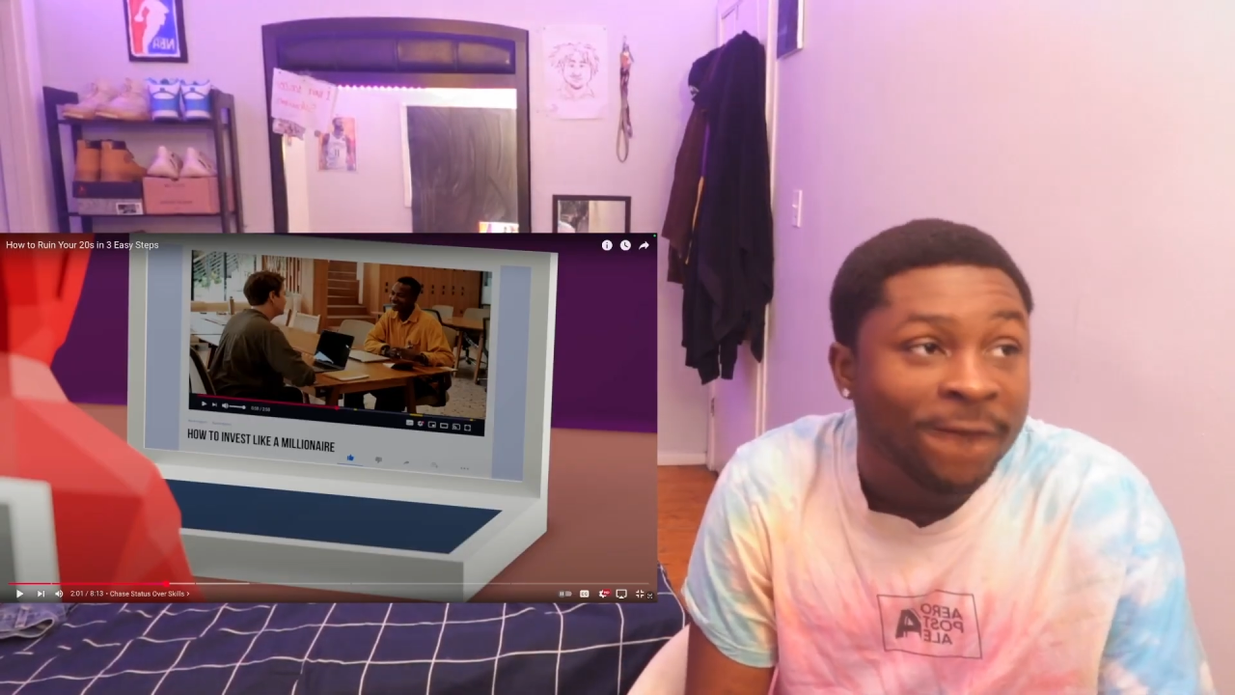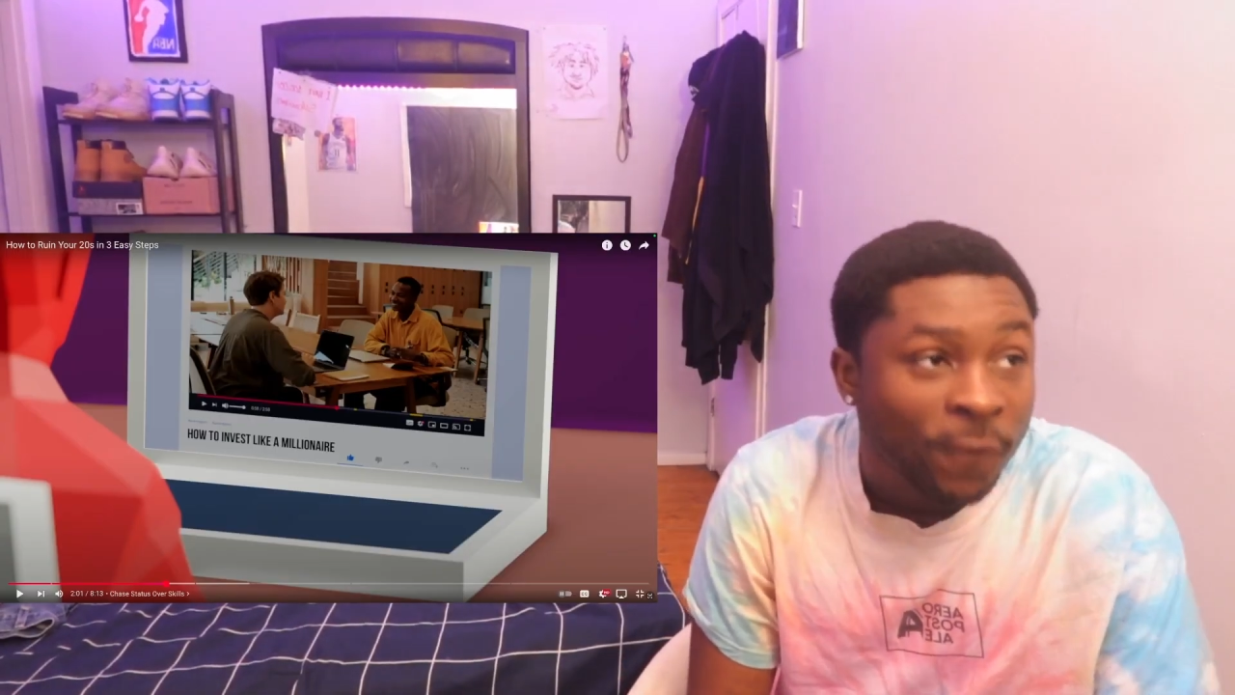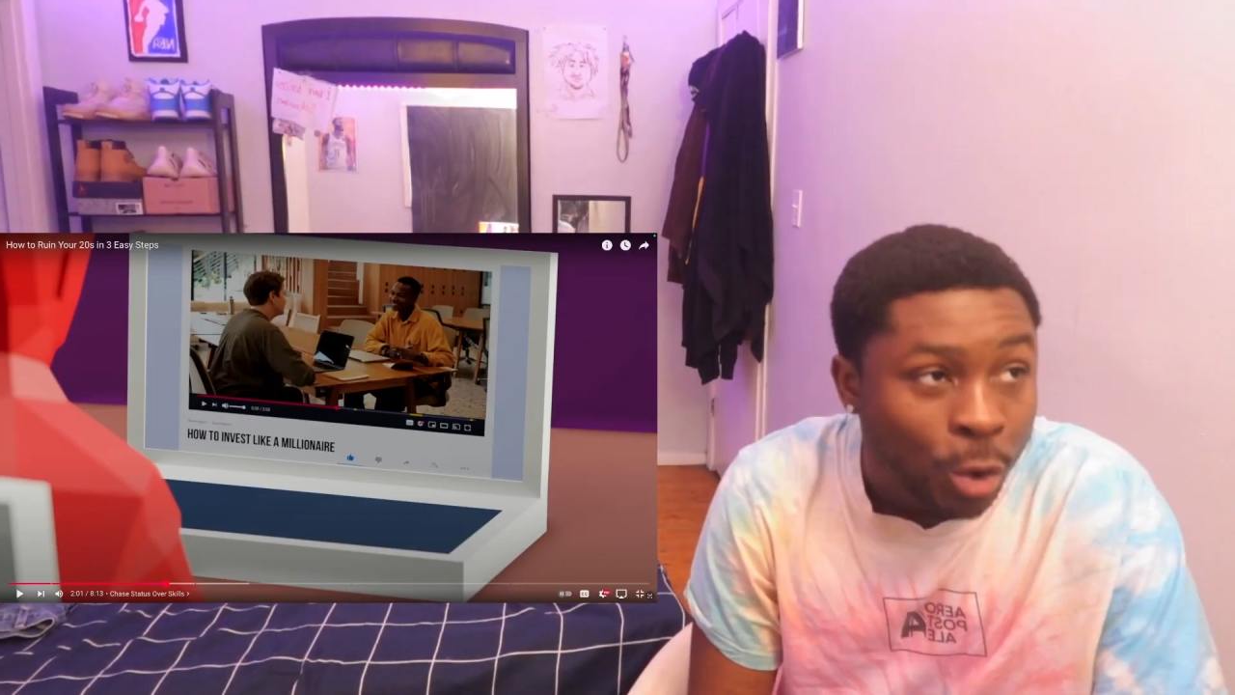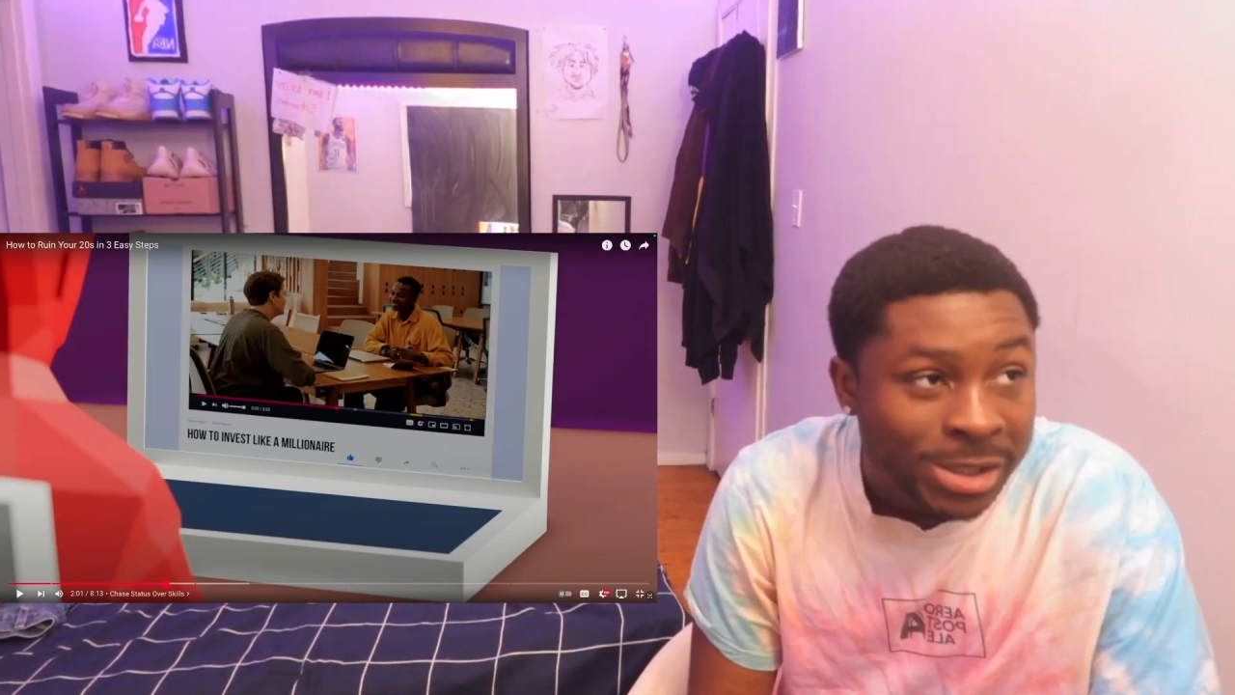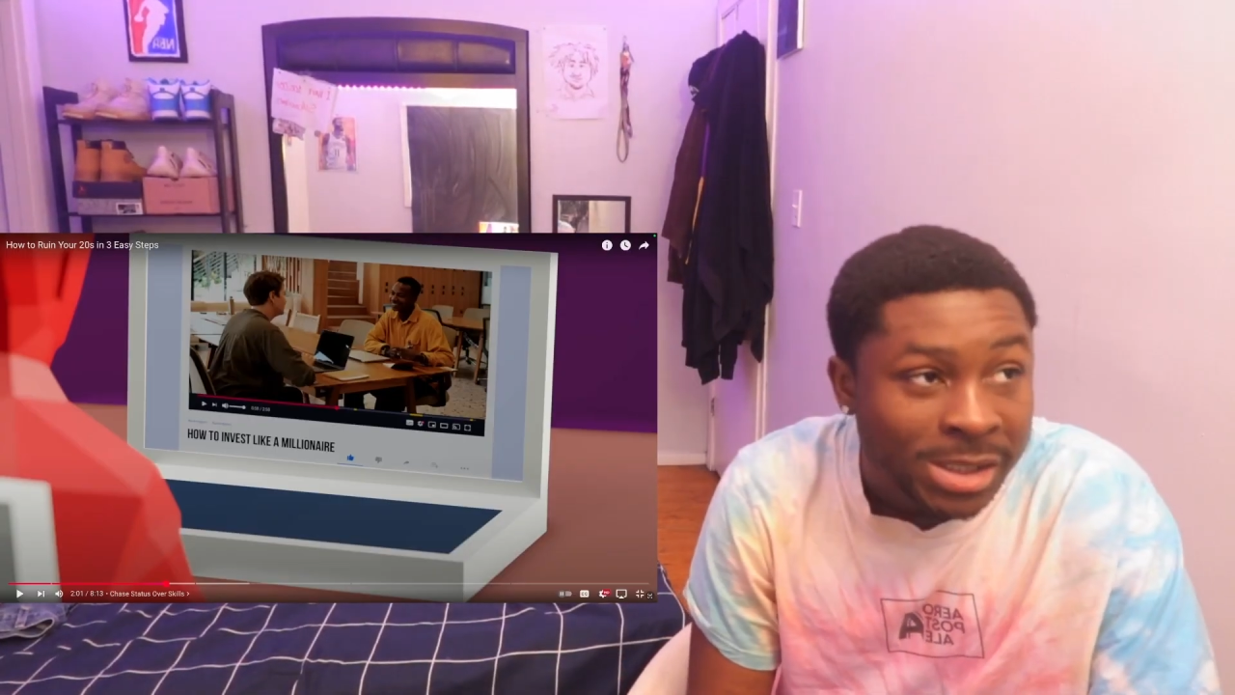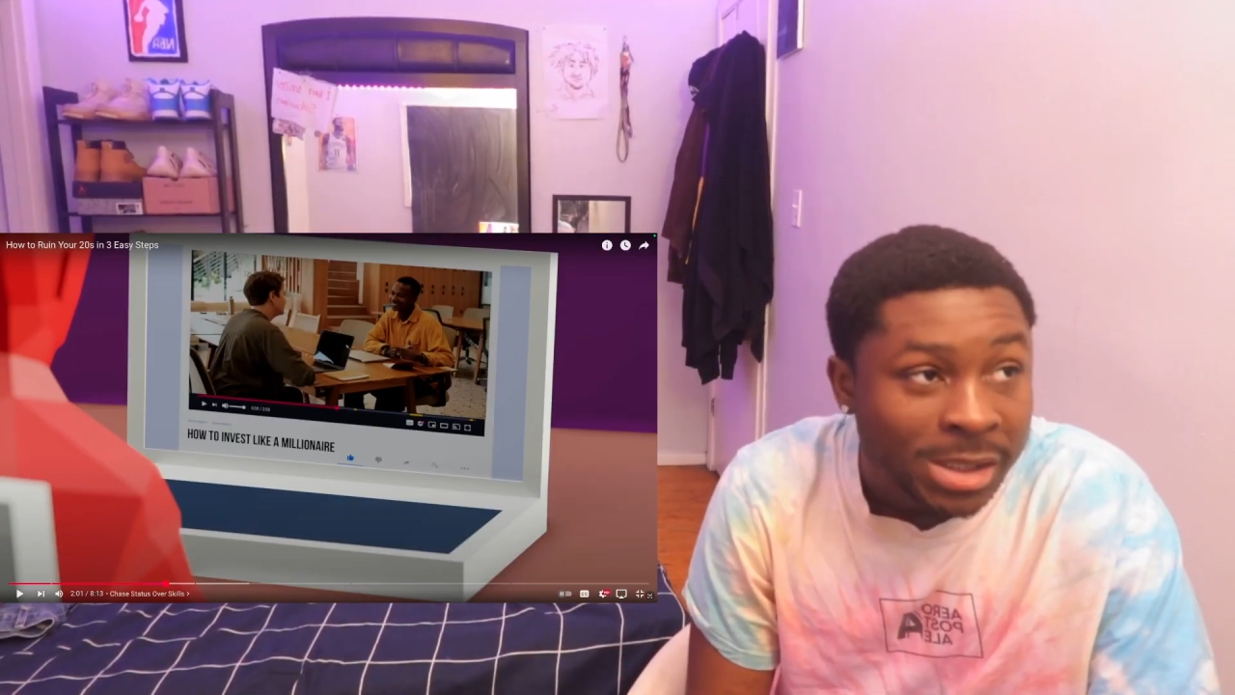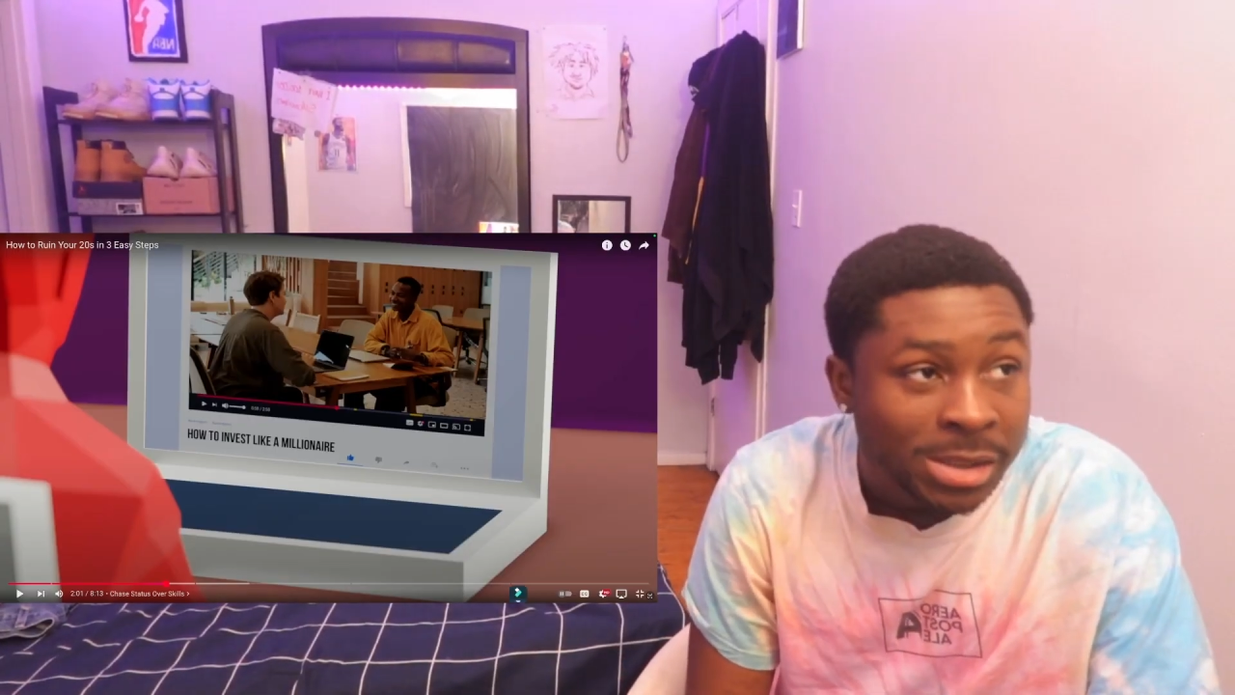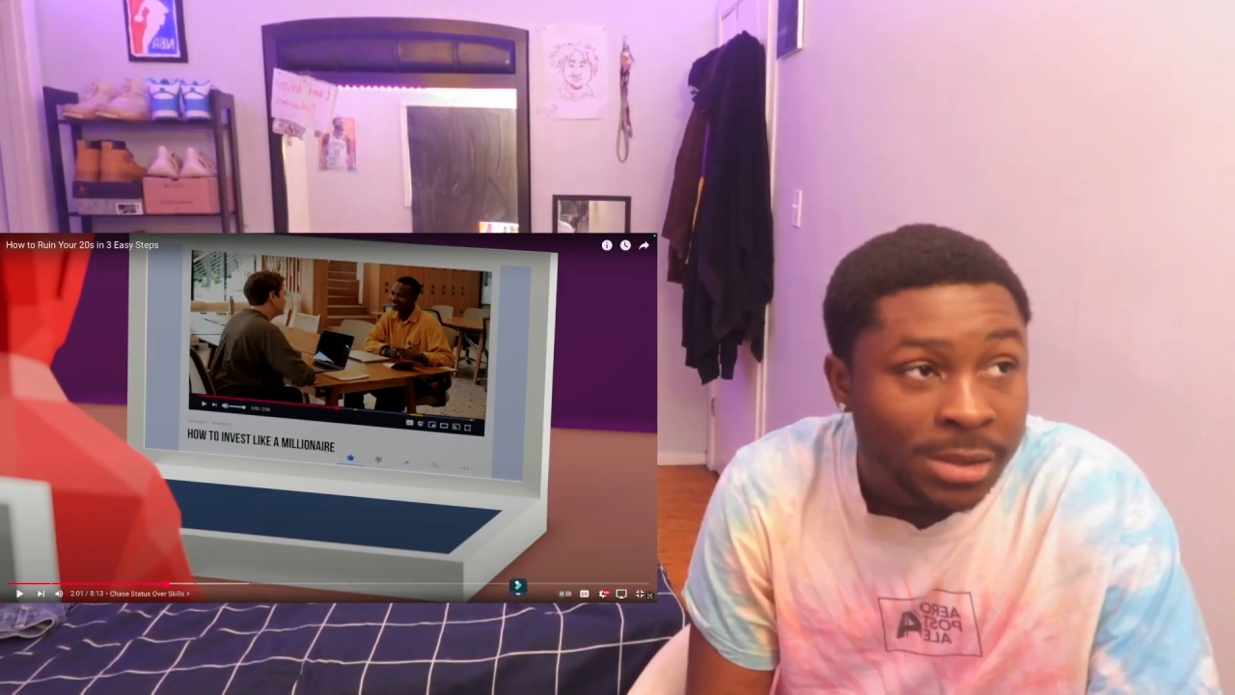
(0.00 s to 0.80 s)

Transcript: 40s,